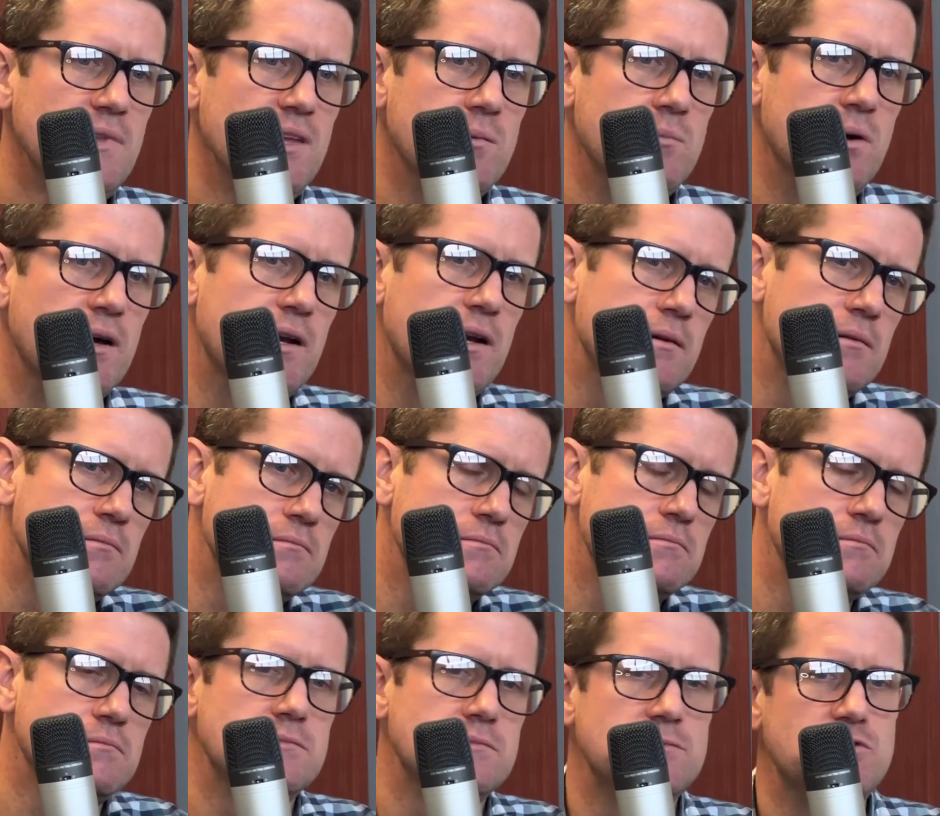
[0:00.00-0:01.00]
but
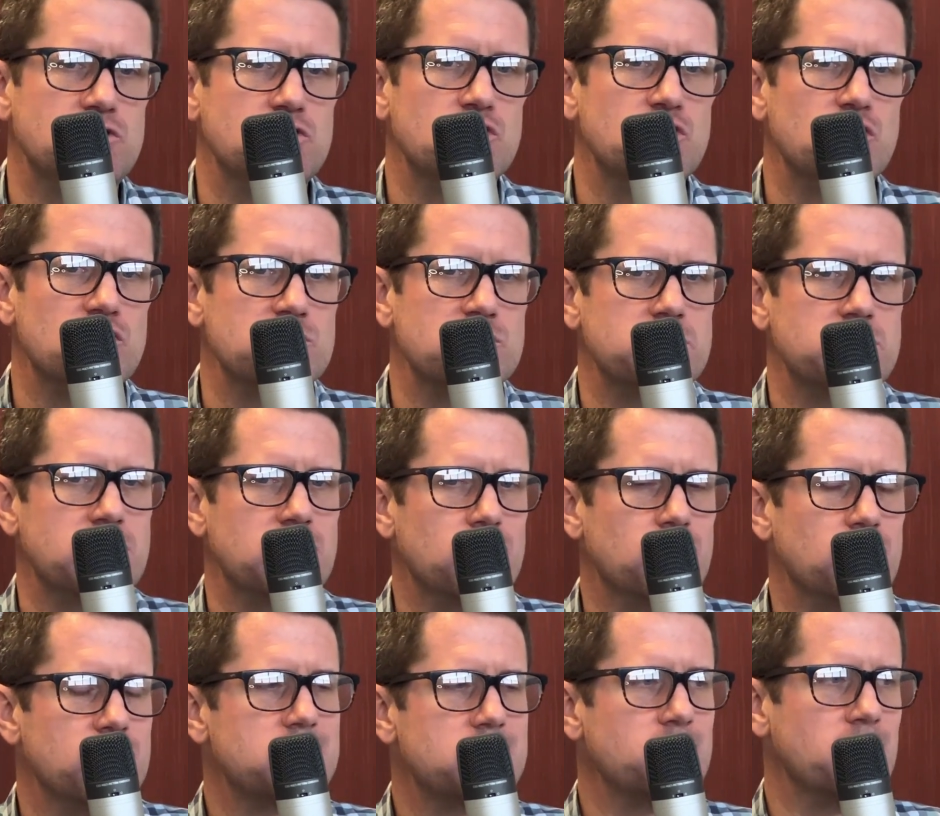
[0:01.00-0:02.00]
you could ask me now,
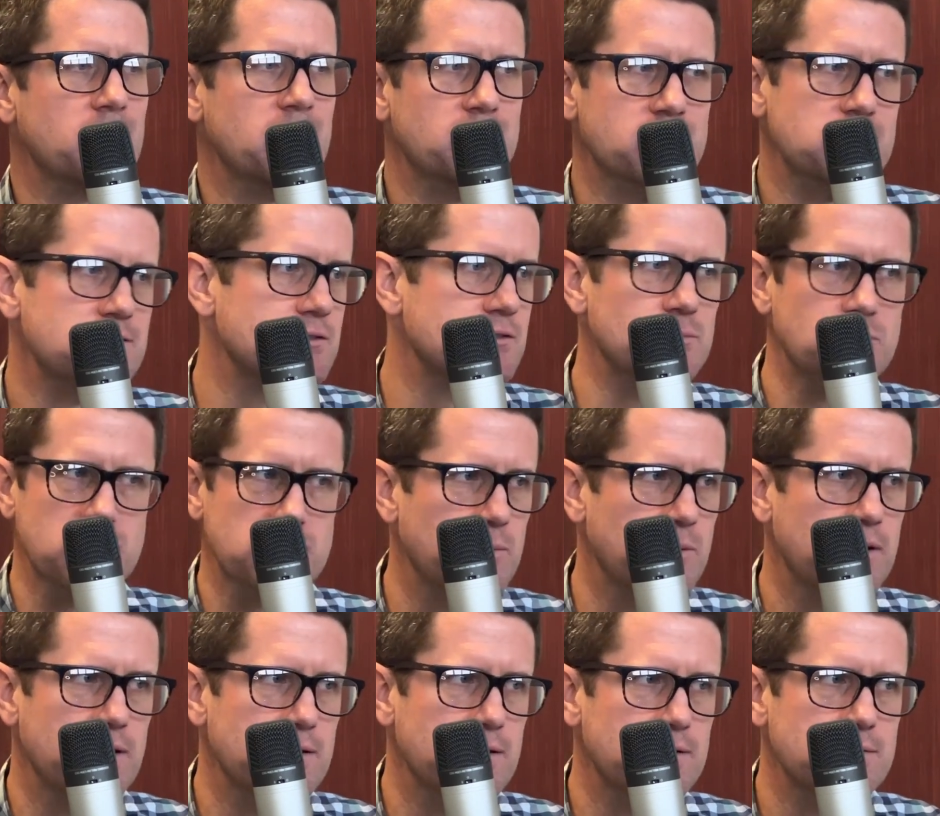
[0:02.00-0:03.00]
what's the relevance to
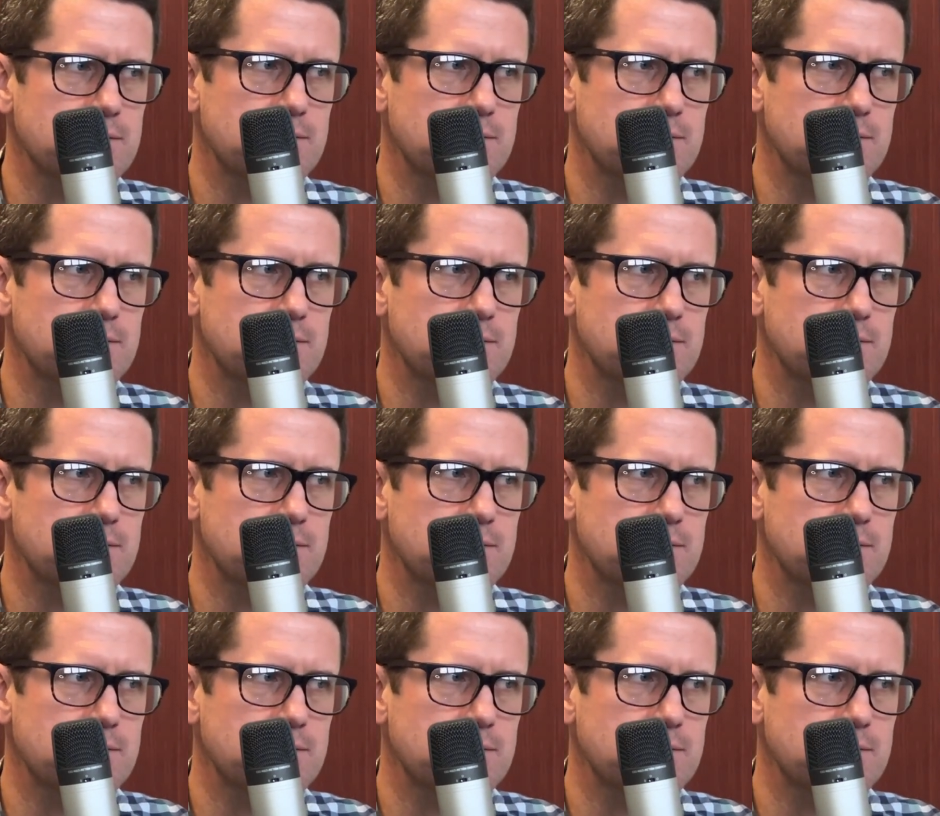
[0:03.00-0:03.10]
Botswana?